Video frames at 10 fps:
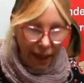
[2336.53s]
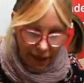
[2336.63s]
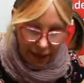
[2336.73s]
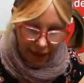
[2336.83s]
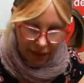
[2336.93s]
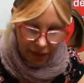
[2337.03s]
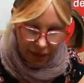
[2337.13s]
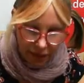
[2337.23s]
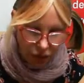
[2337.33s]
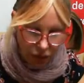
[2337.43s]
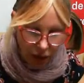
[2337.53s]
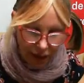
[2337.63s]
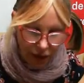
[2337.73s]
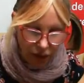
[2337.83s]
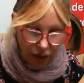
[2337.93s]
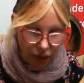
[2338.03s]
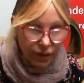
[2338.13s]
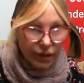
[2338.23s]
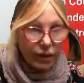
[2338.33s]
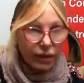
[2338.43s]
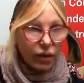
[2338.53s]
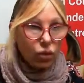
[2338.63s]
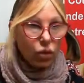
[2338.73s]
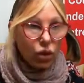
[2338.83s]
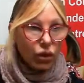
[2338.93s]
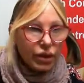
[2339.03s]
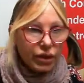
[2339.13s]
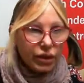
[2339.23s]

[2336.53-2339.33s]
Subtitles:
and try to use the would